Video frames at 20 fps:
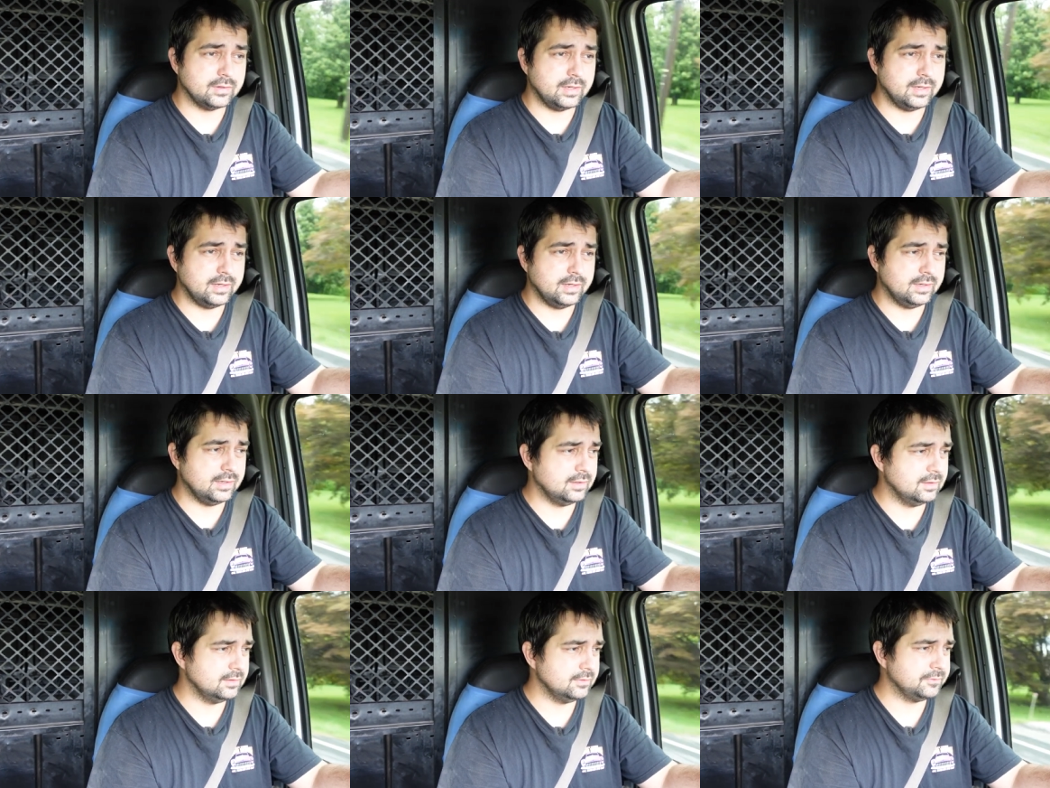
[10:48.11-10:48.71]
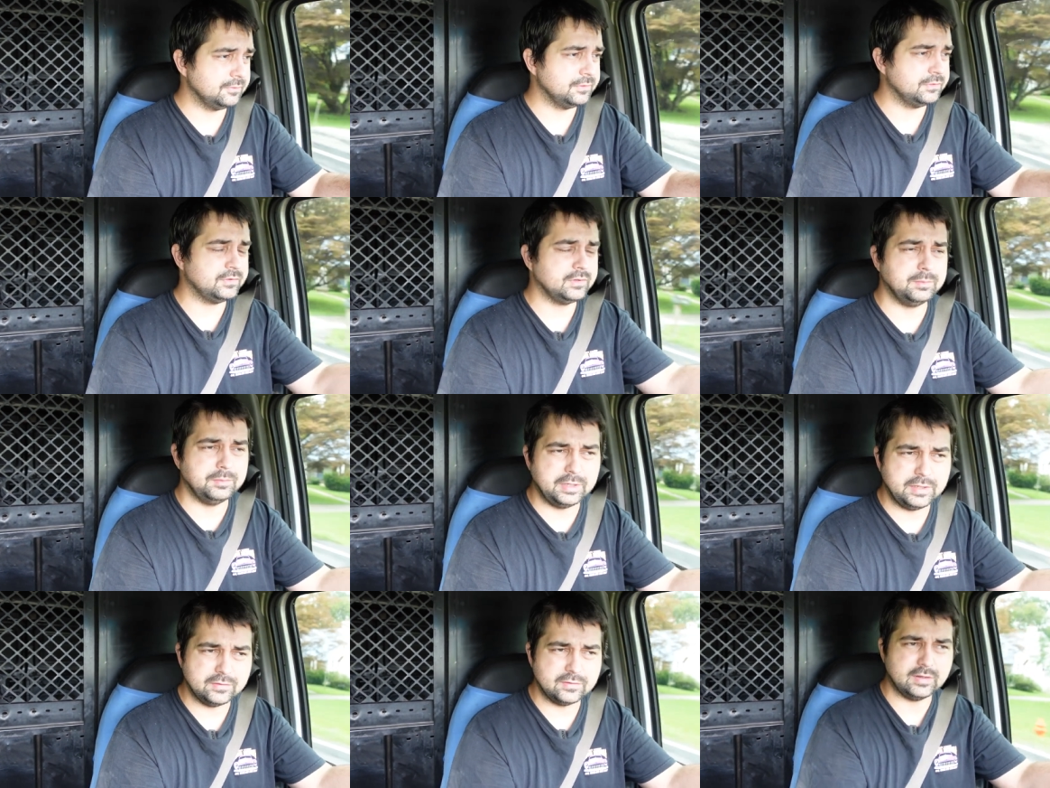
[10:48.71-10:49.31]
for
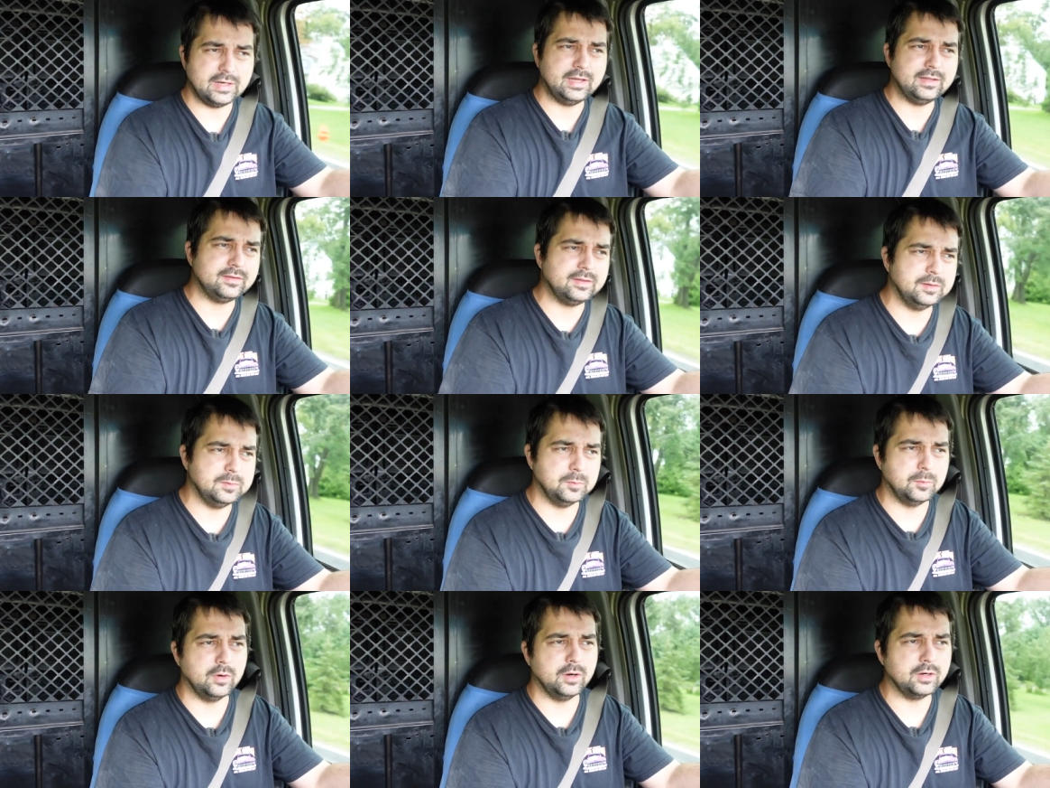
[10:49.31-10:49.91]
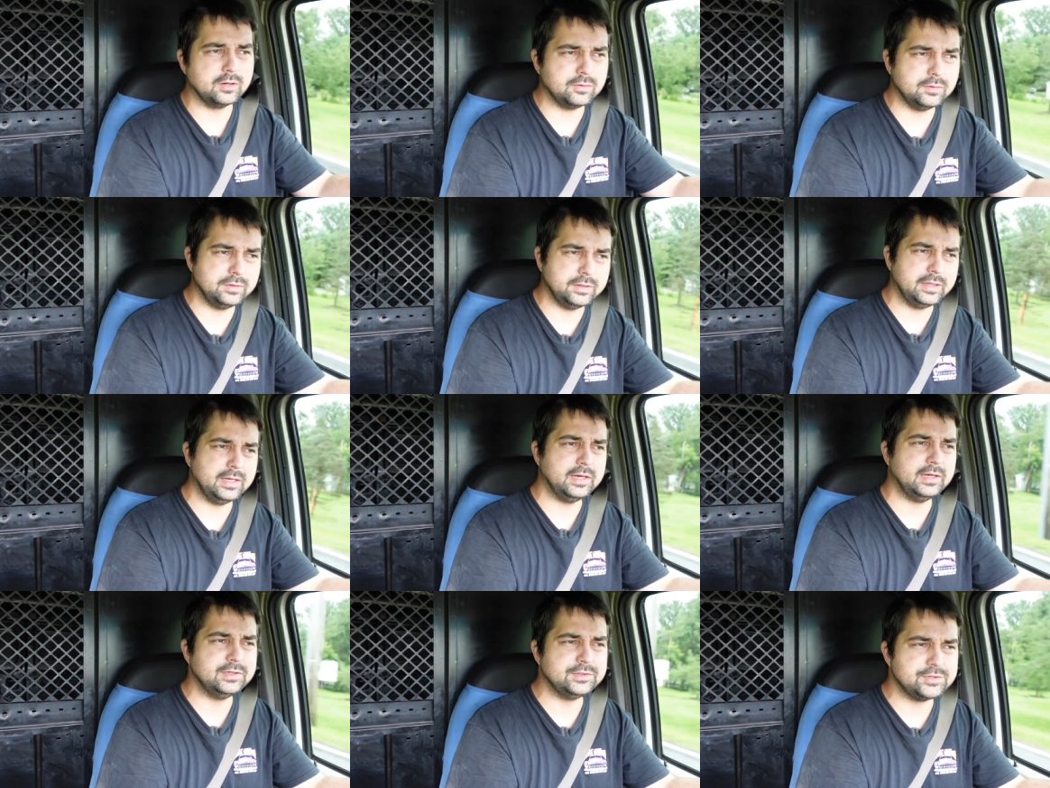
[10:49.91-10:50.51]
some reason that didn't work on
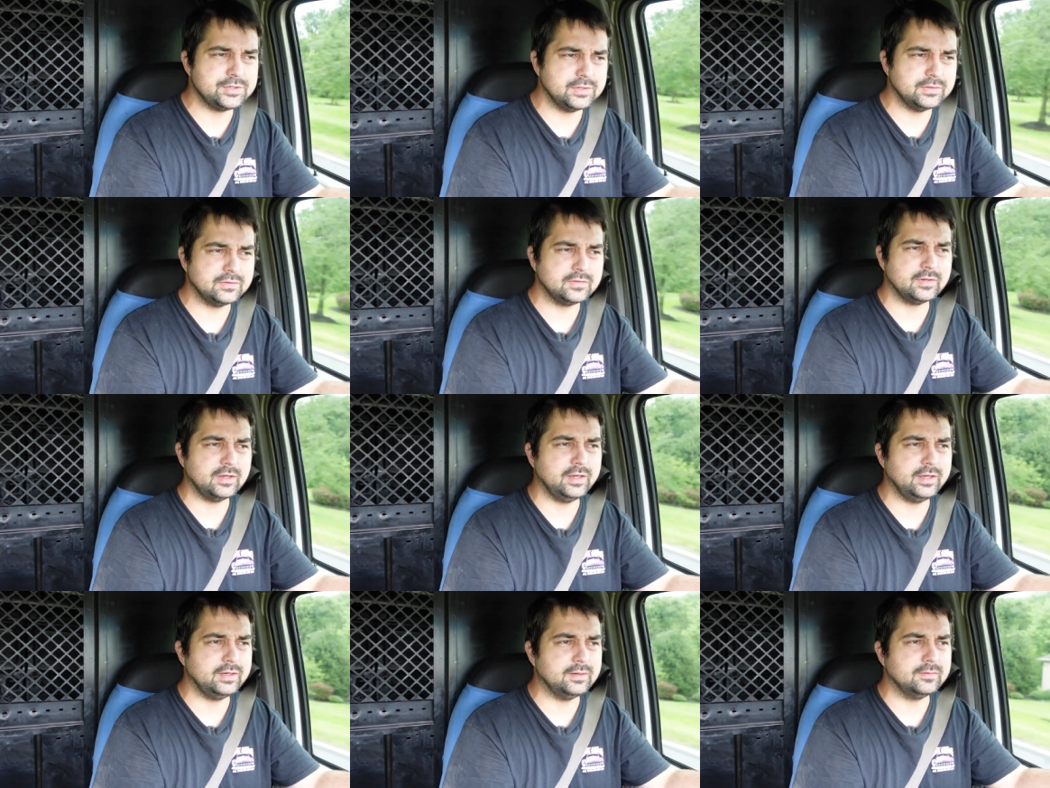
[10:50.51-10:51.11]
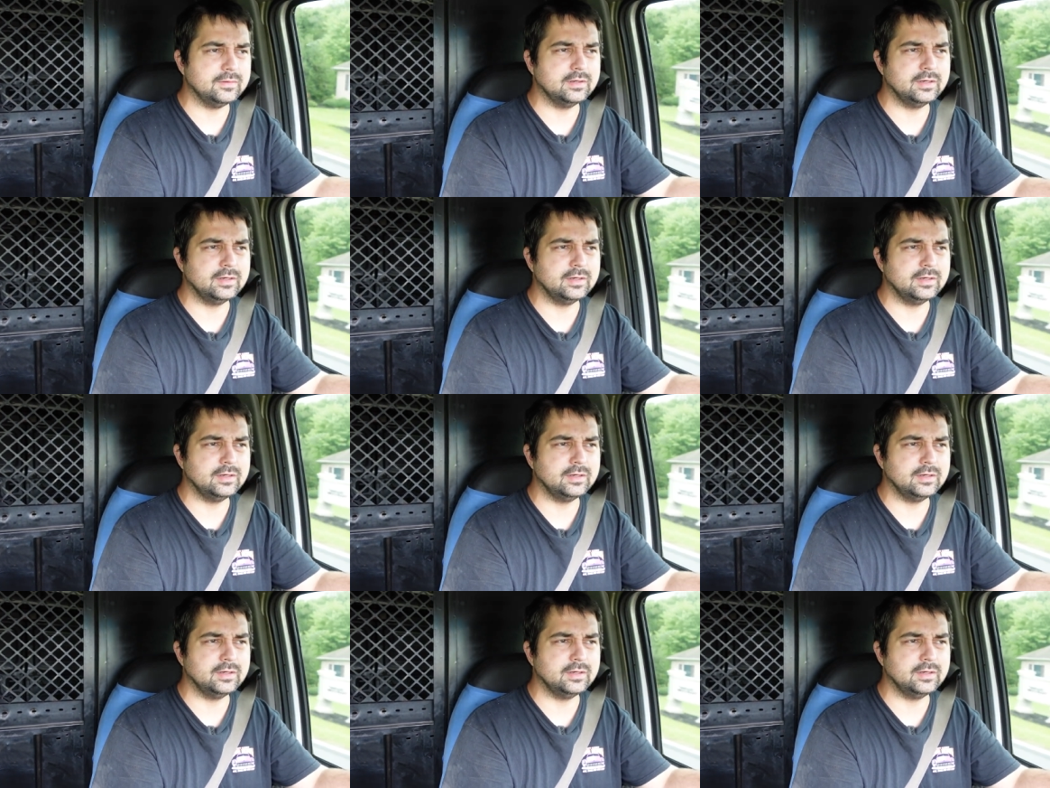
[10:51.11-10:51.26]
the Edge Insight.